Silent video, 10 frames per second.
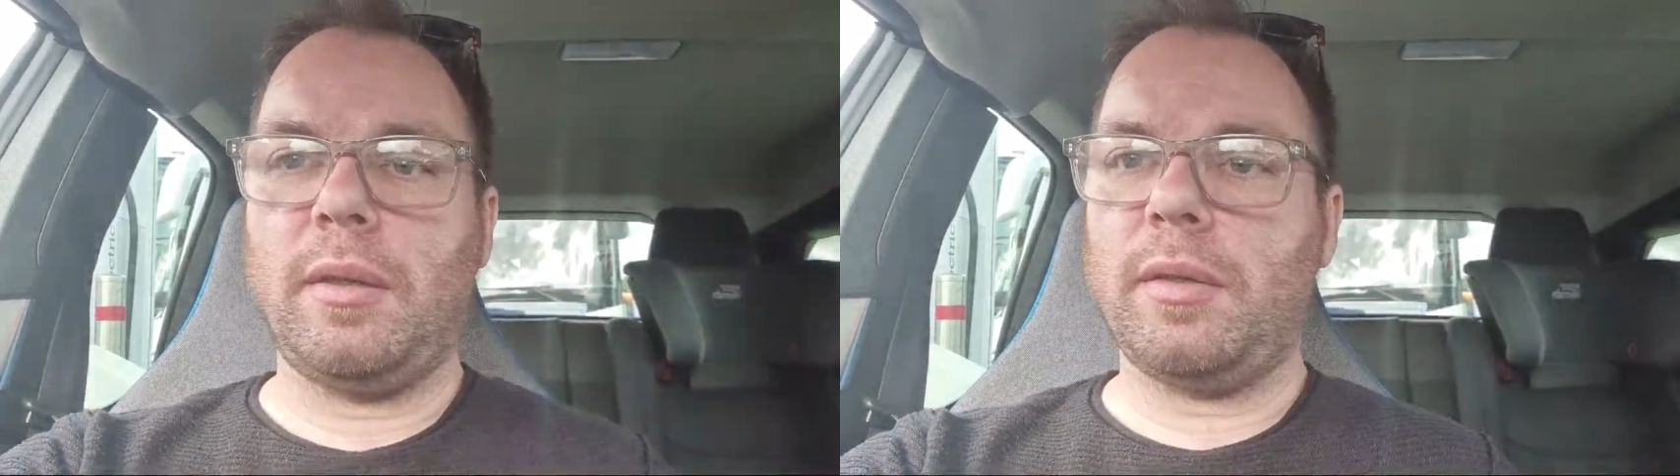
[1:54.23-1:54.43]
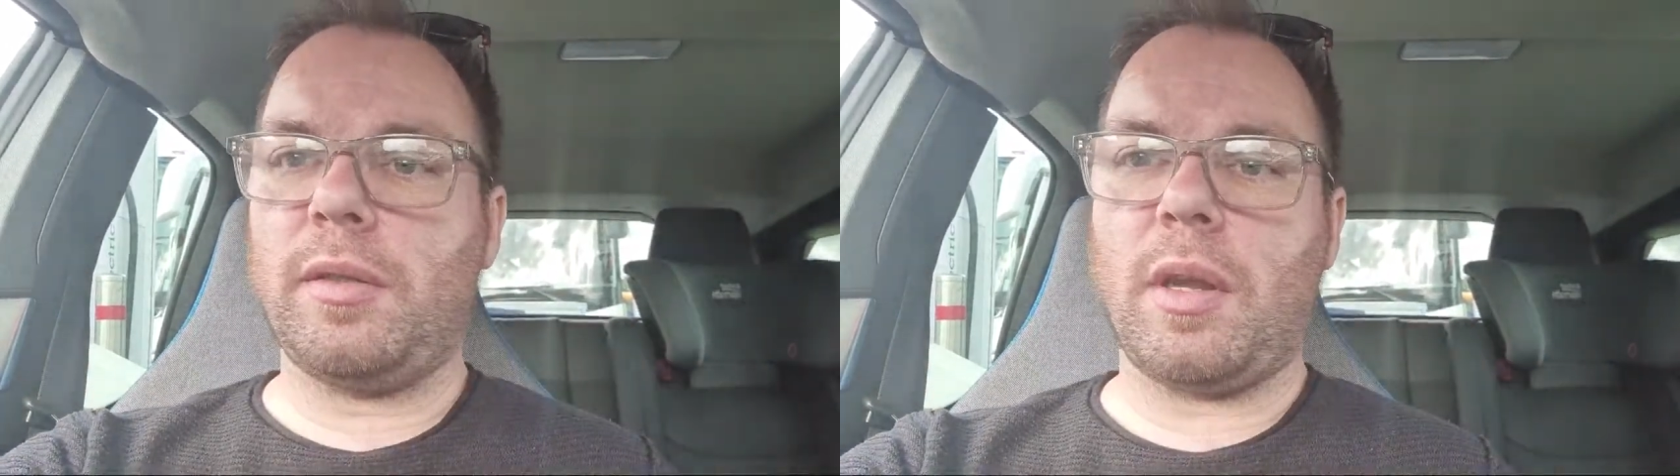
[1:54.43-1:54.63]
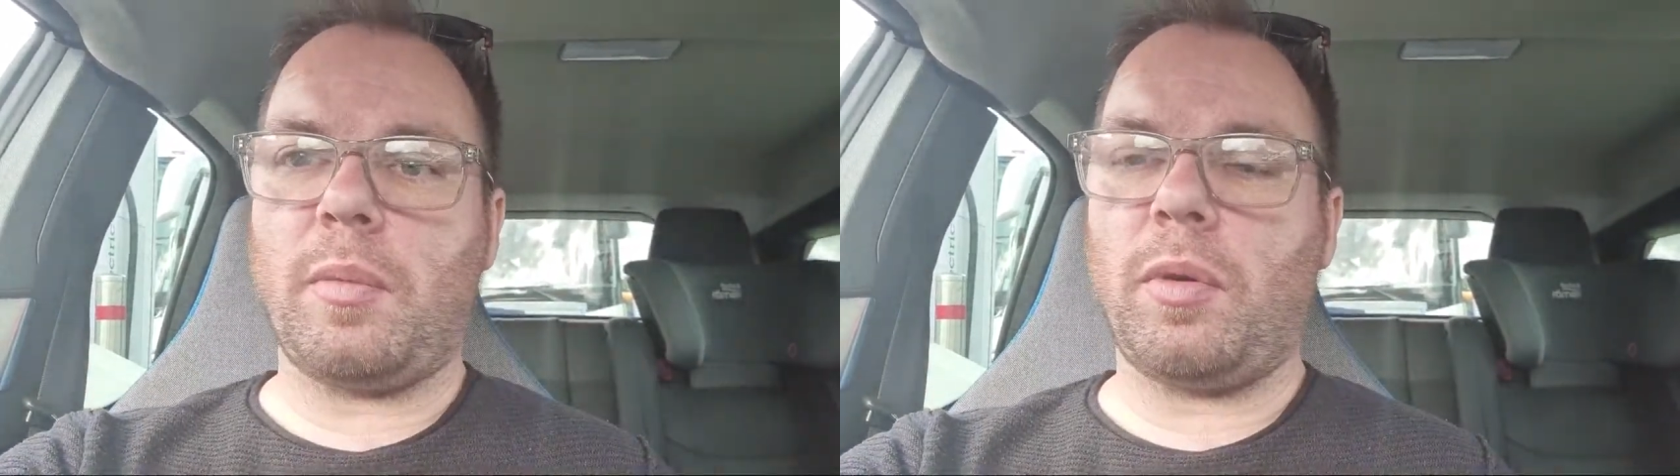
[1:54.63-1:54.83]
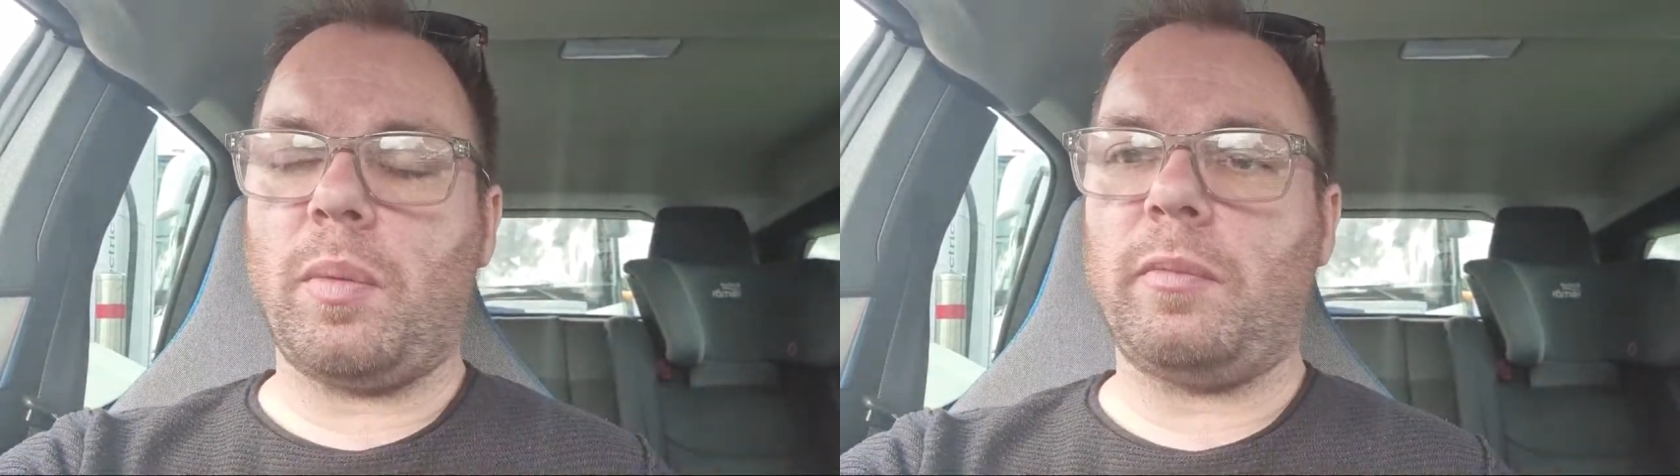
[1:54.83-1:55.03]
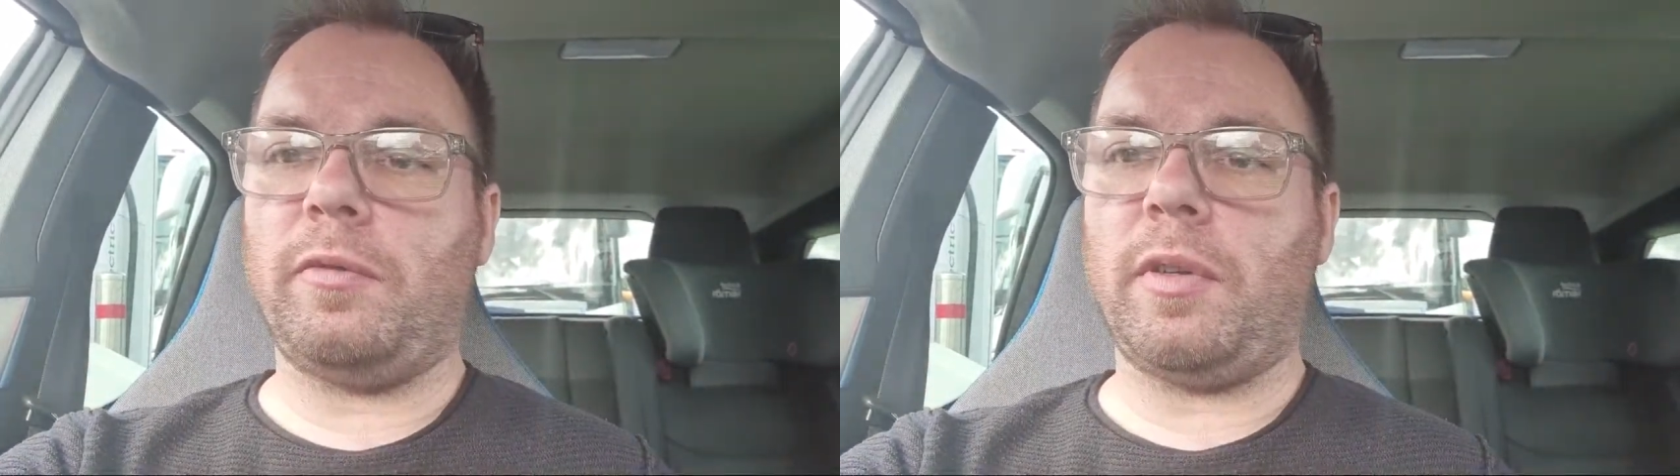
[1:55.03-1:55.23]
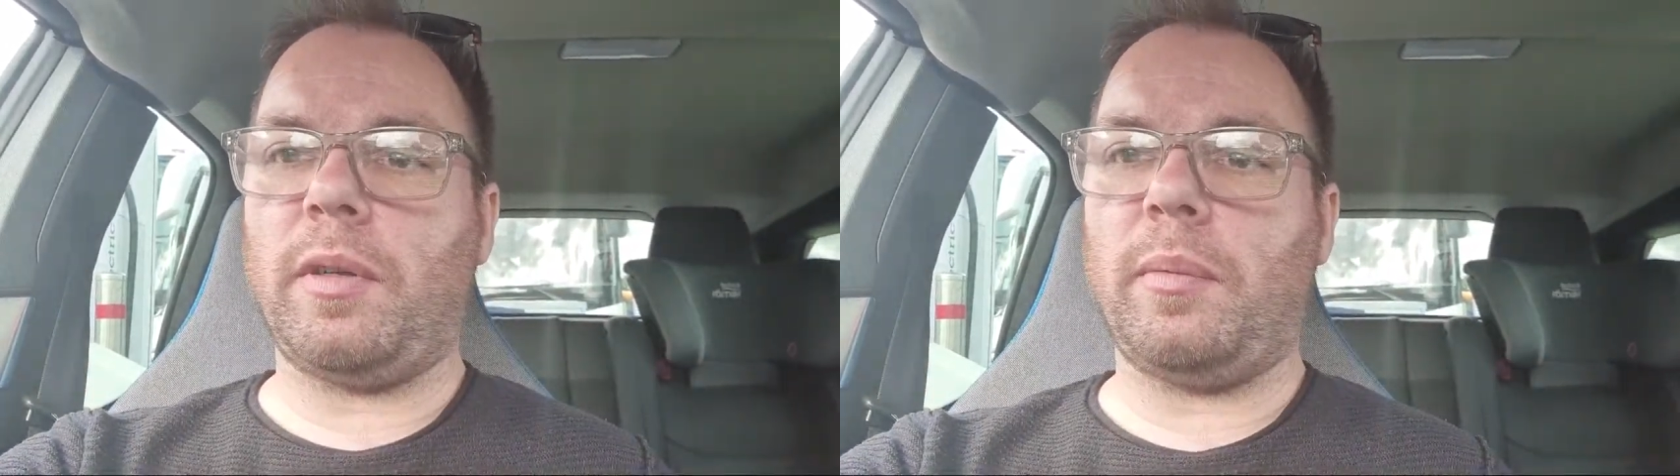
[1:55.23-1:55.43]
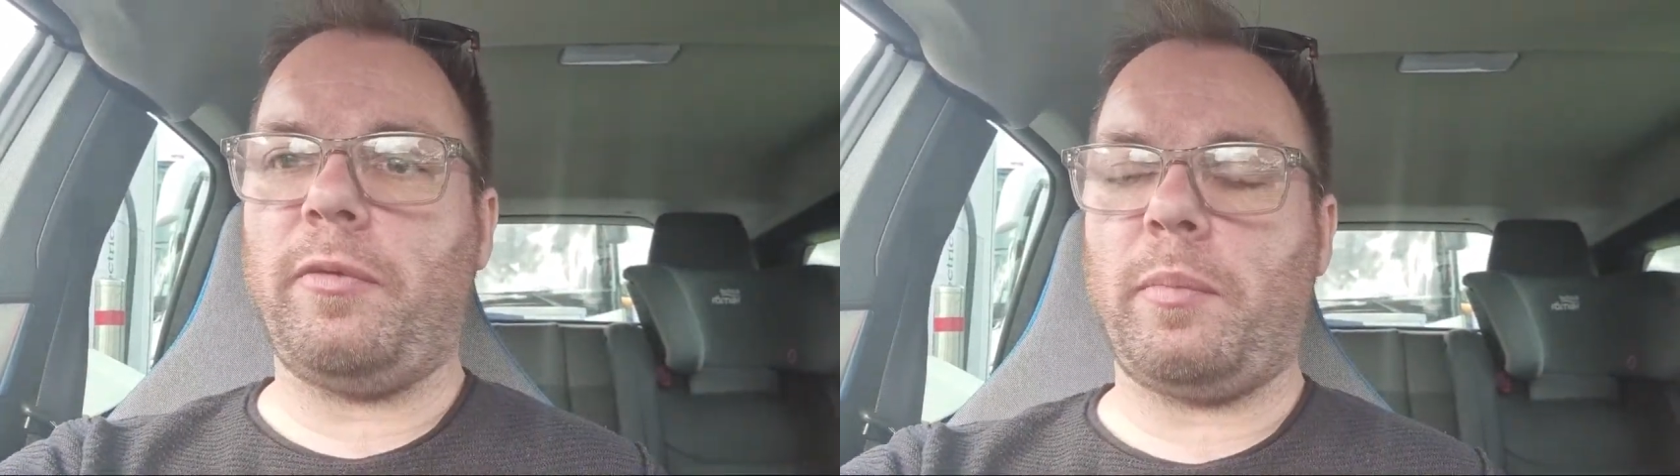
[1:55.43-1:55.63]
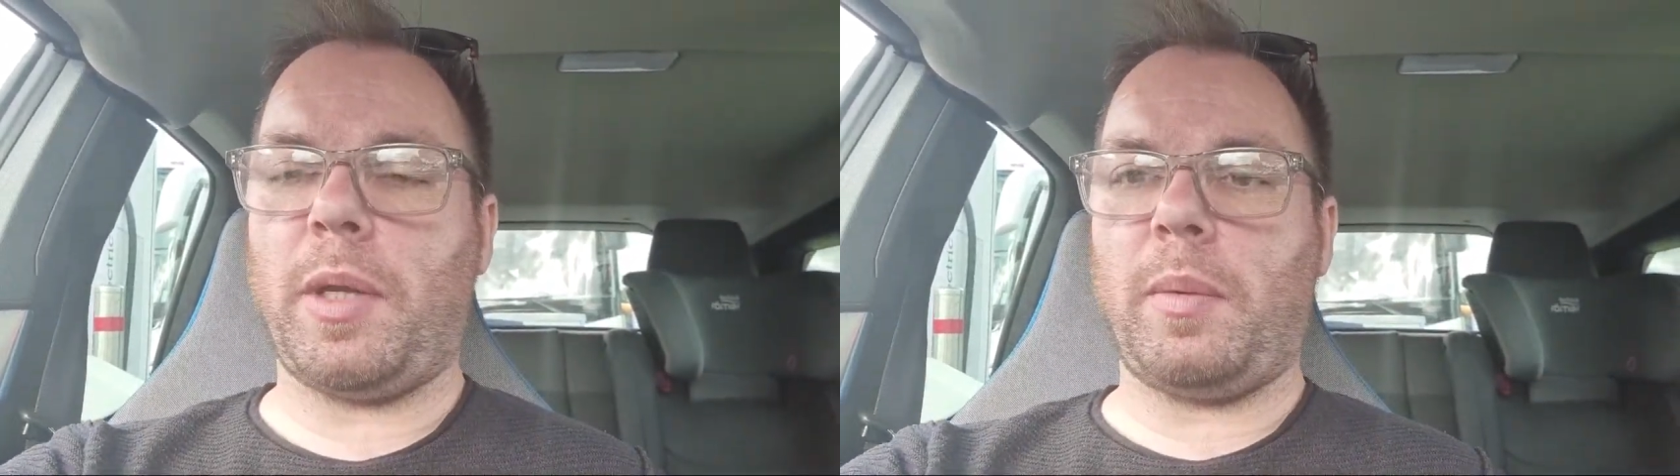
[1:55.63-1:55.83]
it's no problem for
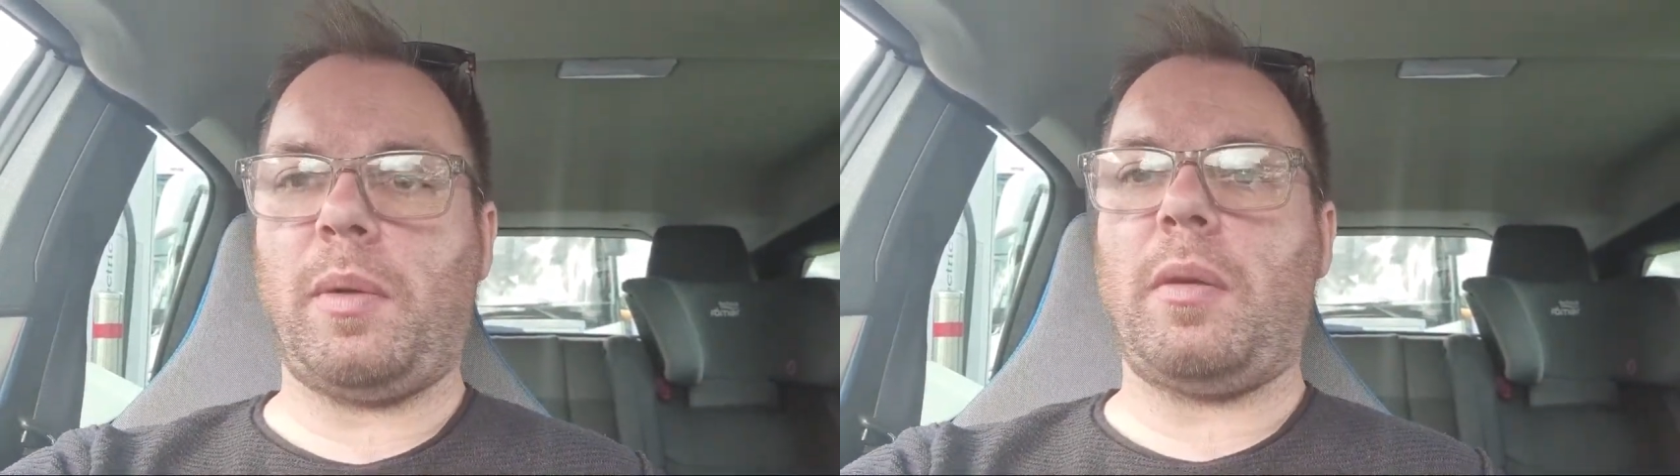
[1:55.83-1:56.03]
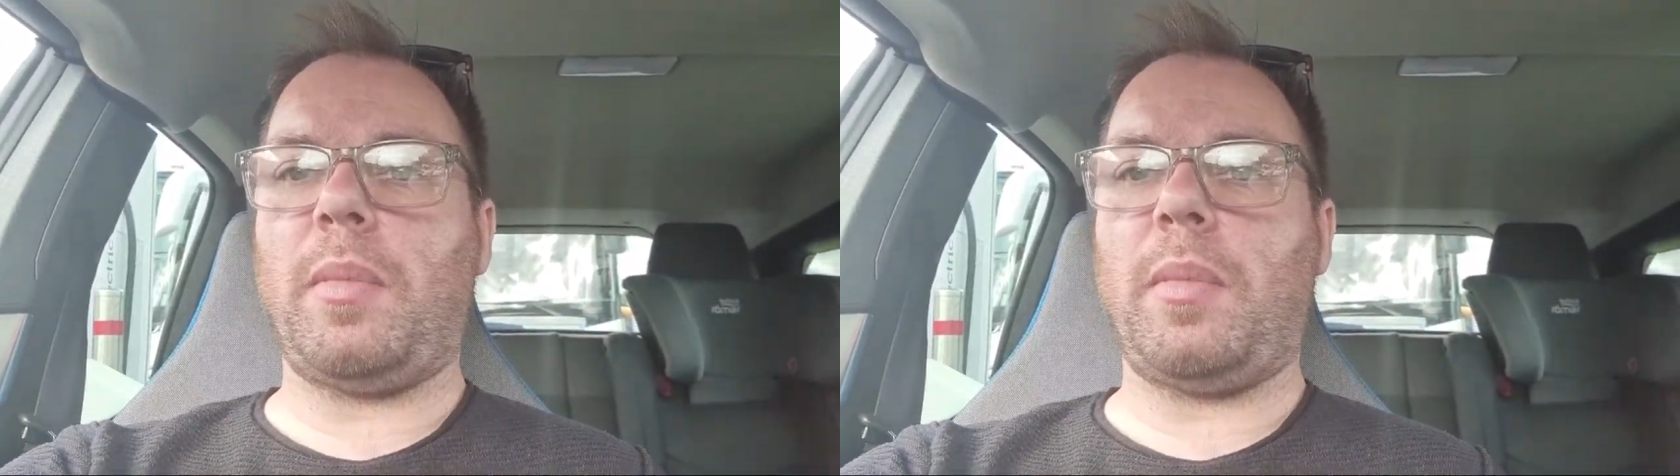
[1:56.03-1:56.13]
people like